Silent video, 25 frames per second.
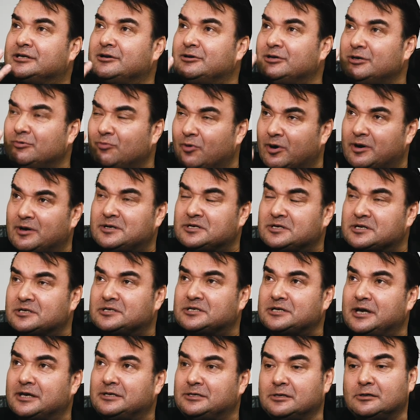So you wanted to
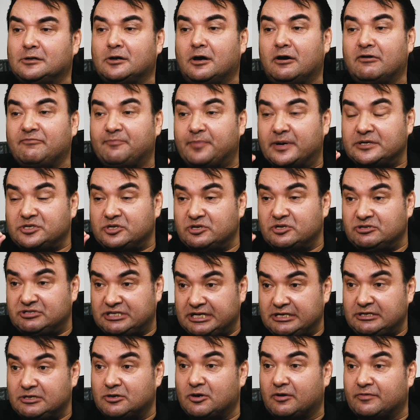take your life, but you
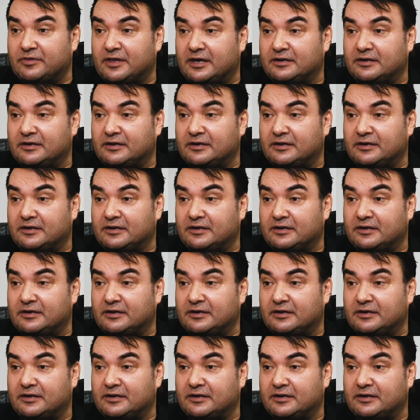didn't on